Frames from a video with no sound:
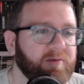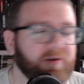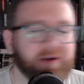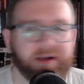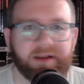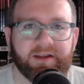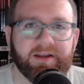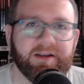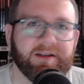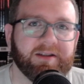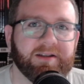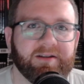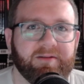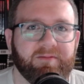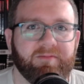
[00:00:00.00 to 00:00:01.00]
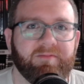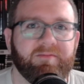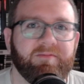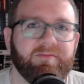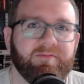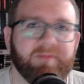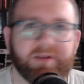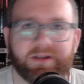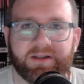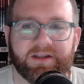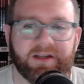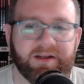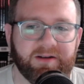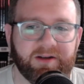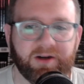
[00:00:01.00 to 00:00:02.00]
create this, and as I
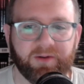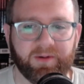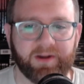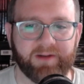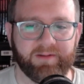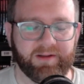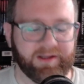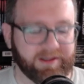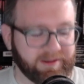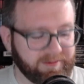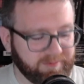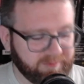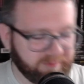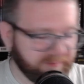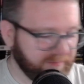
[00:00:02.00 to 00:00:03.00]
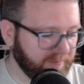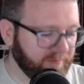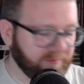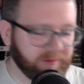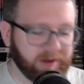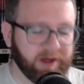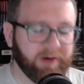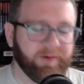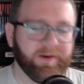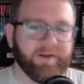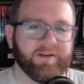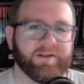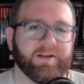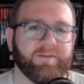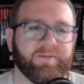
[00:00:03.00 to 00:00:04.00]
said, don't want this going
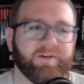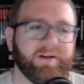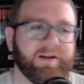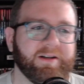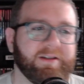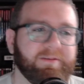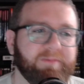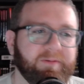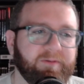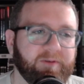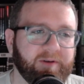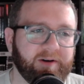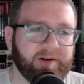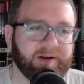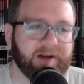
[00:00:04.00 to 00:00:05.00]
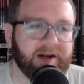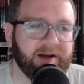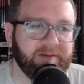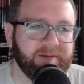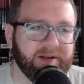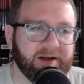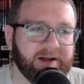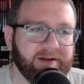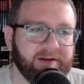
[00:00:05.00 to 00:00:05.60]
somewhere else before I'm done.